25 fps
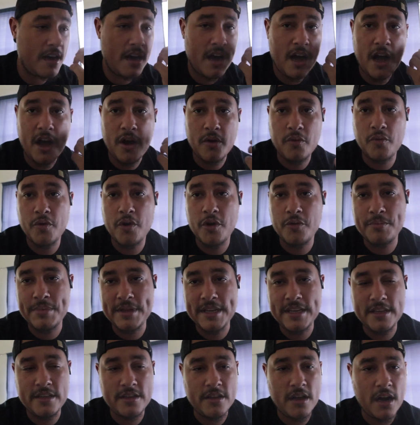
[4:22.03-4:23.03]
I will
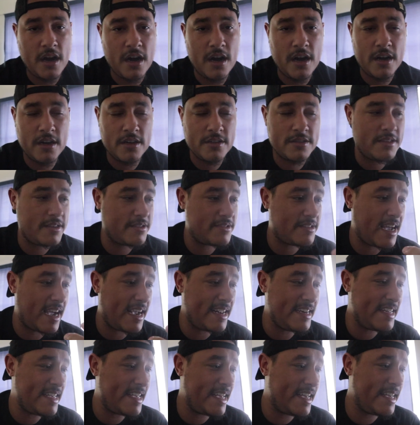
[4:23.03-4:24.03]
be
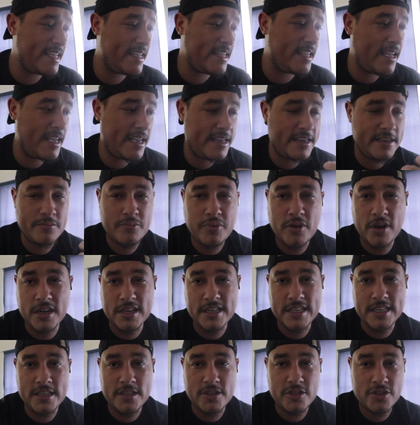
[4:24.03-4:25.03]
designing it and
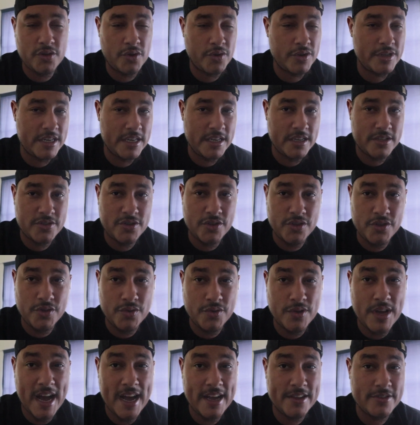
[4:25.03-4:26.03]
probably showing it to you
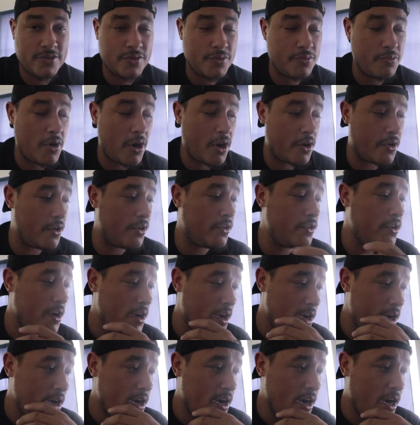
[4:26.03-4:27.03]
guys tomorrow
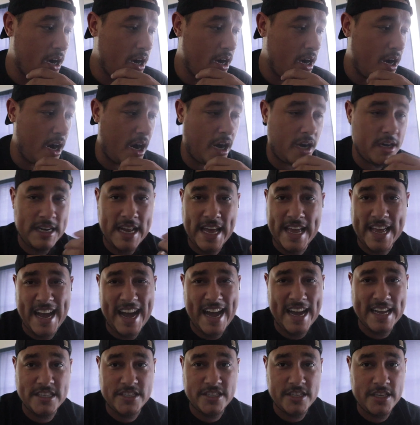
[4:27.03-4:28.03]
on like
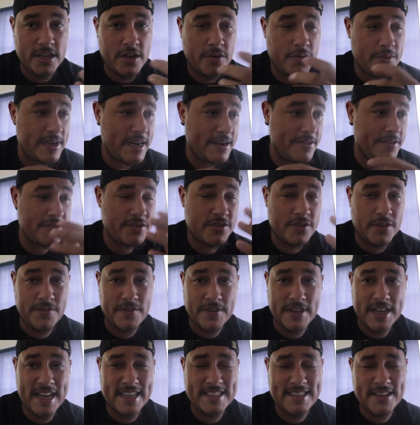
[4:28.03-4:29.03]
IG or whatever. So if
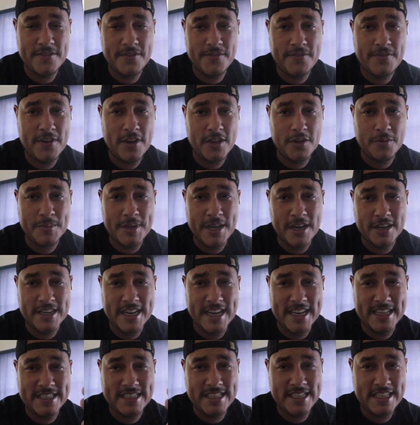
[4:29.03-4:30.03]
you guys haven't followed me on
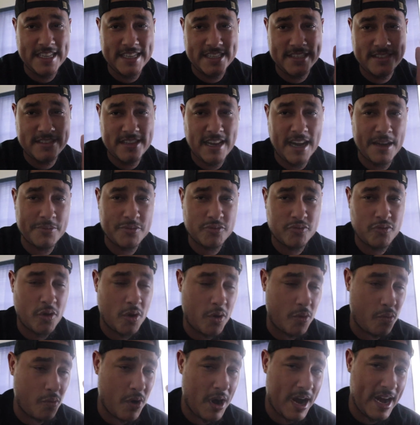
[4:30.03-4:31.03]
IG, it's
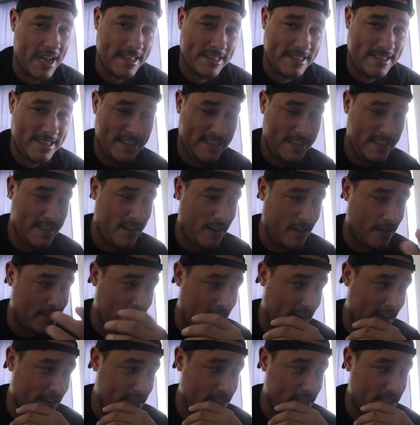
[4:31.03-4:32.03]
TopzWorldYT on
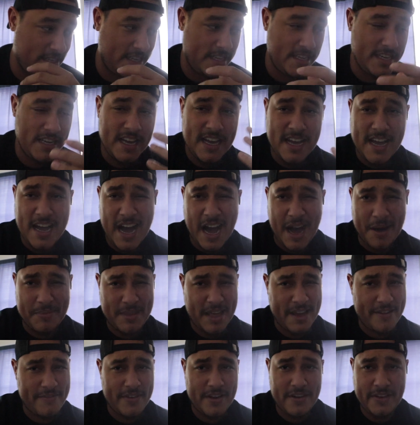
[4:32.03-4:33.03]
IG. I'm
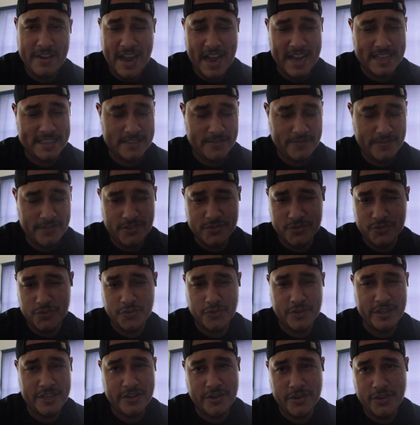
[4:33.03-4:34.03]
not very active on
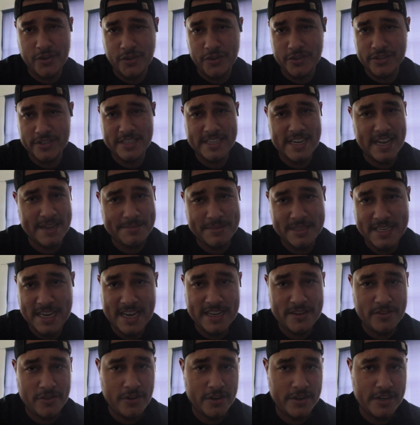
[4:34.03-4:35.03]
Twitter or
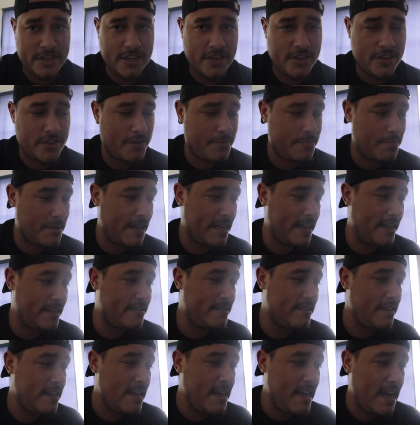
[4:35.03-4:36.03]
Snapchat or any other
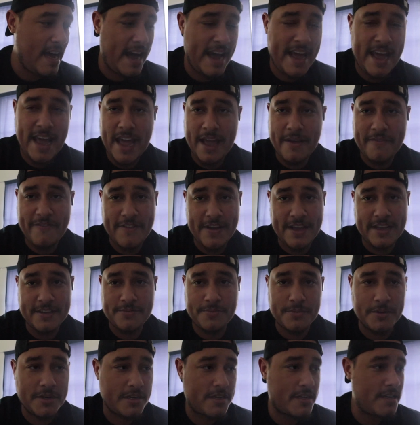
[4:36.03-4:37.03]
place. I hate
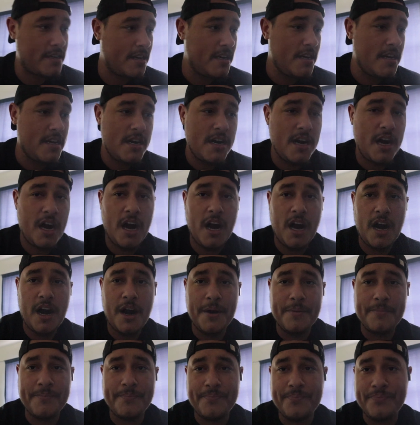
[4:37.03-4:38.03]
Facebook.
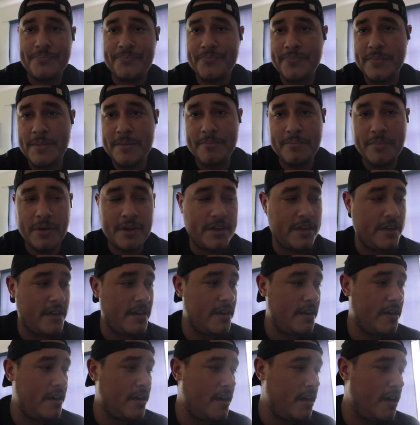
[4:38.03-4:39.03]
But
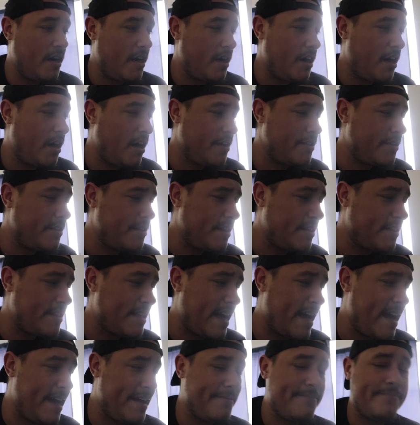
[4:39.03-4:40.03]
other than
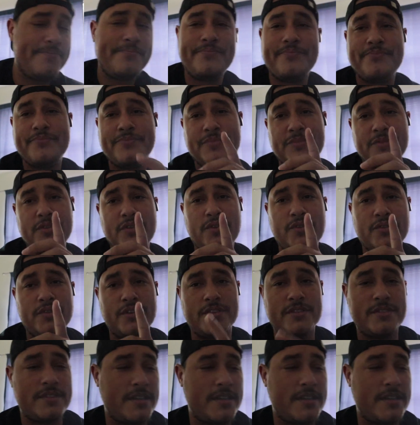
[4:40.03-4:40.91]
that, hold on a